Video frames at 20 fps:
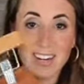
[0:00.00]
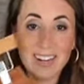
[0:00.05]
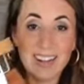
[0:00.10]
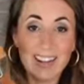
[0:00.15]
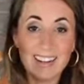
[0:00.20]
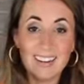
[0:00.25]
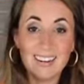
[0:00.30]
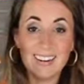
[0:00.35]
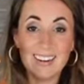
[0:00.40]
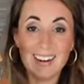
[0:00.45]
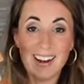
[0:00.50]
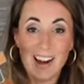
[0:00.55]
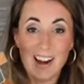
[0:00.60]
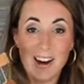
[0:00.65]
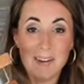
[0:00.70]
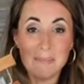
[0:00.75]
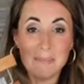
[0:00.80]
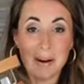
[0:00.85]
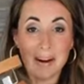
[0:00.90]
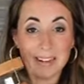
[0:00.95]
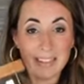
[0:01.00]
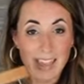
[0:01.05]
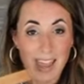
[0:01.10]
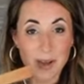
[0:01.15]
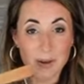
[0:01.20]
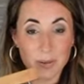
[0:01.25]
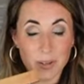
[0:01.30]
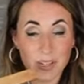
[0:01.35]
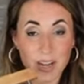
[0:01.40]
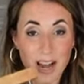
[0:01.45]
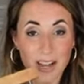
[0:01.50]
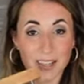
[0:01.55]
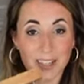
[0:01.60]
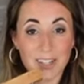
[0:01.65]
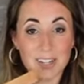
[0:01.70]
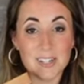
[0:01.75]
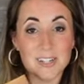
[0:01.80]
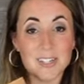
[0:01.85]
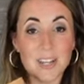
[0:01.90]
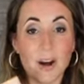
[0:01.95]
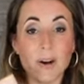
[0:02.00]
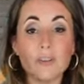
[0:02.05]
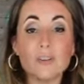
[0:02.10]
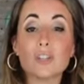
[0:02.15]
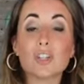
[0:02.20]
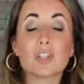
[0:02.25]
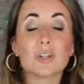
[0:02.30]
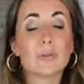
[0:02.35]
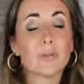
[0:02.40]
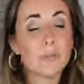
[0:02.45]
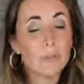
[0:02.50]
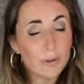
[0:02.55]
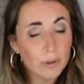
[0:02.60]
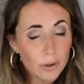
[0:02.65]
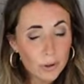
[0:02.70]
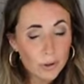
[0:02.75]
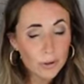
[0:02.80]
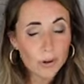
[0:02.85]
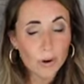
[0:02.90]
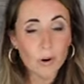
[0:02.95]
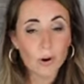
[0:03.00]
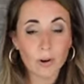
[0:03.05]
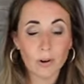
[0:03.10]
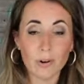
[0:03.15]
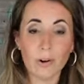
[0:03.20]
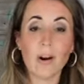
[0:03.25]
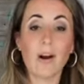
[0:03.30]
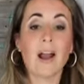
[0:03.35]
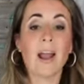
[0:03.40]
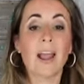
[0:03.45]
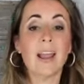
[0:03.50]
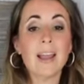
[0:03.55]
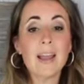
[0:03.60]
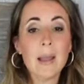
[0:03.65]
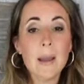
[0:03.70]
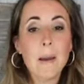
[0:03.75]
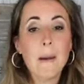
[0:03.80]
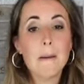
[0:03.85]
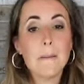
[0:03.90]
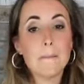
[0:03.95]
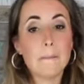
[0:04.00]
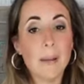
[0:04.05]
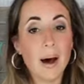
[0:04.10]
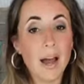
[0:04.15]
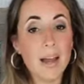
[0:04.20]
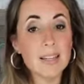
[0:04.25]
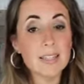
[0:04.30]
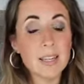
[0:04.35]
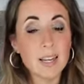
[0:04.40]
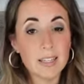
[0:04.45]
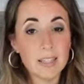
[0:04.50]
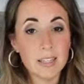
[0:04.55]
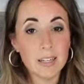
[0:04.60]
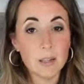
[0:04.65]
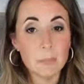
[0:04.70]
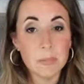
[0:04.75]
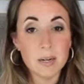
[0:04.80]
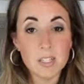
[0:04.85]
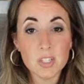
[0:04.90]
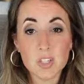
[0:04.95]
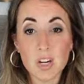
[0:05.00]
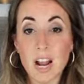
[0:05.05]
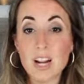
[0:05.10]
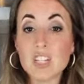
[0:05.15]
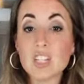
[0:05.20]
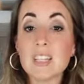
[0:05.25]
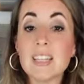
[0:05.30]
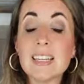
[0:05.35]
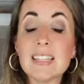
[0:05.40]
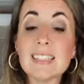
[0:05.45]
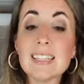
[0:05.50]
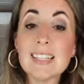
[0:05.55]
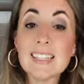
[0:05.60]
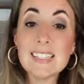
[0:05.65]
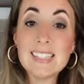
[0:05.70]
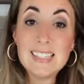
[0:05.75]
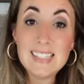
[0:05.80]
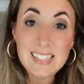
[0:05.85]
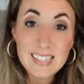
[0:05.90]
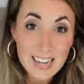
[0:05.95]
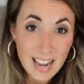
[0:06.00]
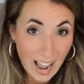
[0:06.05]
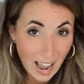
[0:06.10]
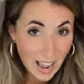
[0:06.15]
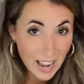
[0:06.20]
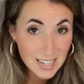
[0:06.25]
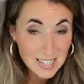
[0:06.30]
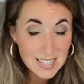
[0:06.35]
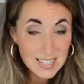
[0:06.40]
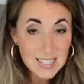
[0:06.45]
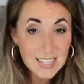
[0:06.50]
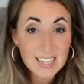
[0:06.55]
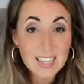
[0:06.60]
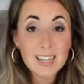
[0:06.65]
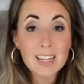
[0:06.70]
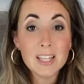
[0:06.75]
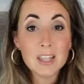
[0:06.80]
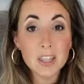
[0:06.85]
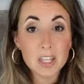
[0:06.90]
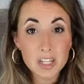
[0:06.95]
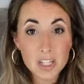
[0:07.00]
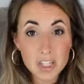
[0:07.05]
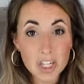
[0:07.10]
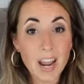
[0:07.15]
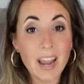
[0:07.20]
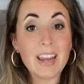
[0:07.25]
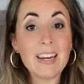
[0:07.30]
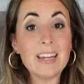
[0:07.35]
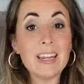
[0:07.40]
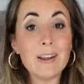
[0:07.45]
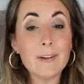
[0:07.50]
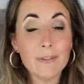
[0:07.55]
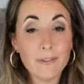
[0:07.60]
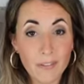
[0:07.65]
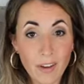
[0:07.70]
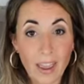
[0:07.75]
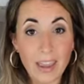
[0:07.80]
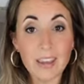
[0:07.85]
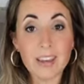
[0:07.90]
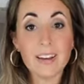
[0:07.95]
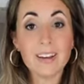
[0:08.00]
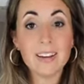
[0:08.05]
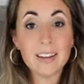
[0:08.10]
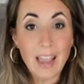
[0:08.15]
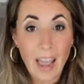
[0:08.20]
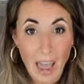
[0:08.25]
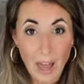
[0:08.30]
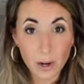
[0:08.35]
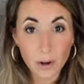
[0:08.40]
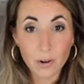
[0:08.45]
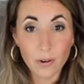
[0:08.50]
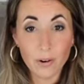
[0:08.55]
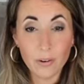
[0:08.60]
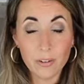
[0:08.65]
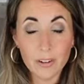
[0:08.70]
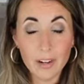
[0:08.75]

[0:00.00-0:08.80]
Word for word: in um, a camel color. So true corduroy, but a little bit of stretch. This is not the shiny fake category,